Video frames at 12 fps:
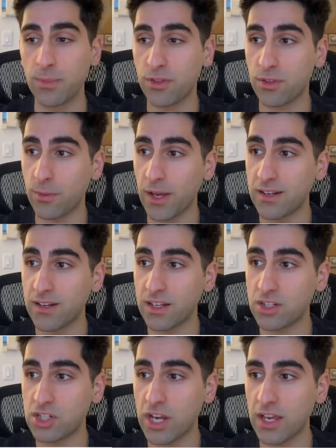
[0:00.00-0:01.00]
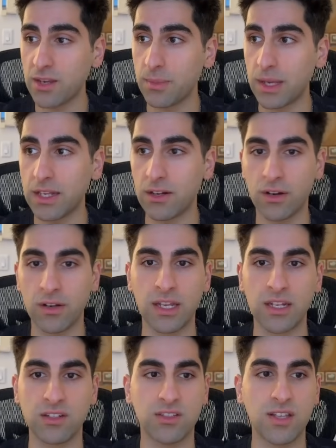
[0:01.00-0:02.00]
threatening checkmate on
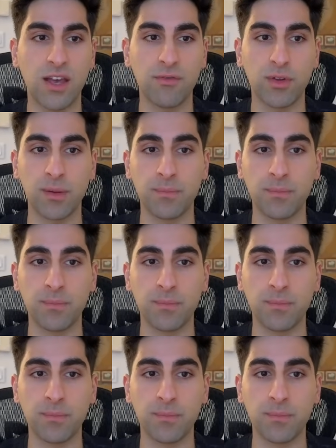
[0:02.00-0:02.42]
h7.